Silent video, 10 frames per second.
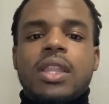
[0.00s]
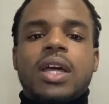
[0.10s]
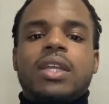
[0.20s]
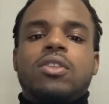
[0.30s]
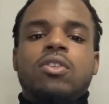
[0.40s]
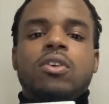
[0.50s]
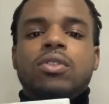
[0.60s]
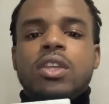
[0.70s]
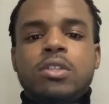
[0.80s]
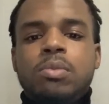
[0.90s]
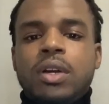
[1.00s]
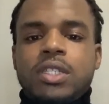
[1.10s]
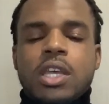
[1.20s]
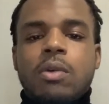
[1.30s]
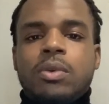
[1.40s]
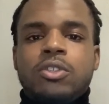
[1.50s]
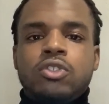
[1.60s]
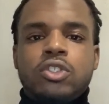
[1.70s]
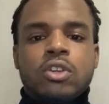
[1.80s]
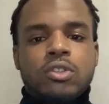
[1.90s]
Like, these books help because you
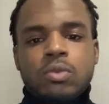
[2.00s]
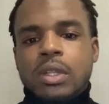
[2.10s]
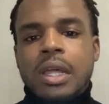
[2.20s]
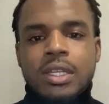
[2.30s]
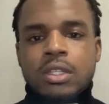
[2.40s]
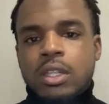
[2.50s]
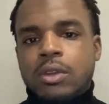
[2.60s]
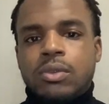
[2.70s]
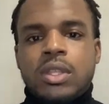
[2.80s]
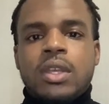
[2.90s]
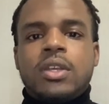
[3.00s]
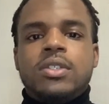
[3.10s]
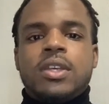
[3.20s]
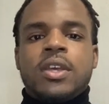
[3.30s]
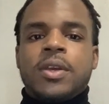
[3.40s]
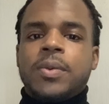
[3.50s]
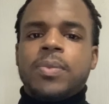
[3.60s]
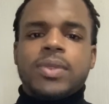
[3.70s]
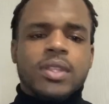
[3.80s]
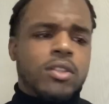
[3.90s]
start to realize the little things, and
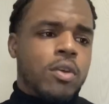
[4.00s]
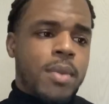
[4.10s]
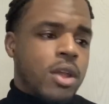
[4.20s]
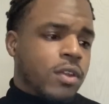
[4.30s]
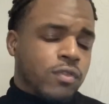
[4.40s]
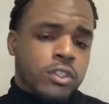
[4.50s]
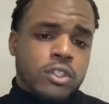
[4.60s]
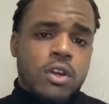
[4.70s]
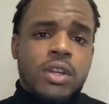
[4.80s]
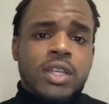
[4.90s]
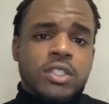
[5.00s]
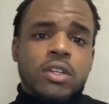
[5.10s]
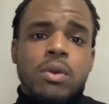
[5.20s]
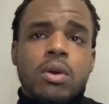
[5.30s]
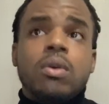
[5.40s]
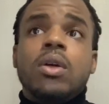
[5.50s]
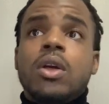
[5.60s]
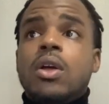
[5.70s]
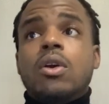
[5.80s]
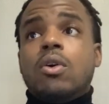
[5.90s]
no matter if you're starting at zero
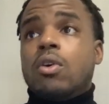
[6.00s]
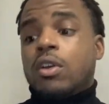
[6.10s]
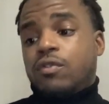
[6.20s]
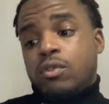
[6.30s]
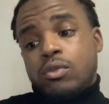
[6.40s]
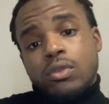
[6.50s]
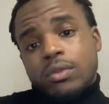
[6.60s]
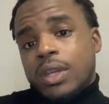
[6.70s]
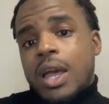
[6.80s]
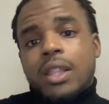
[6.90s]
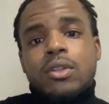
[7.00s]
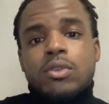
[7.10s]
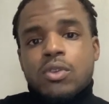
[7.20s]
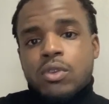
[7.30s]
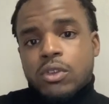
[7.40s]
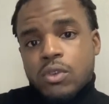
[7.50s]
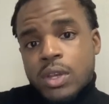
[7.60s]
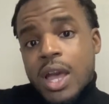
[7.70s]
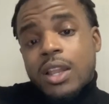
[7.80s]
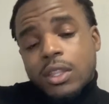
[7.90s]
or if you got a little, you
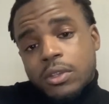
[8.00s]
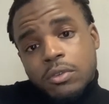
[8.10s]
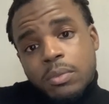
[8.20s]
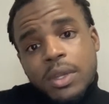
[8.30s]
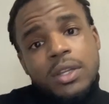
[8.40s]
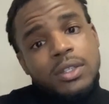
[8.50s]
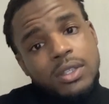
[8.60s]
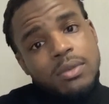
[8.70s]
got a little bit of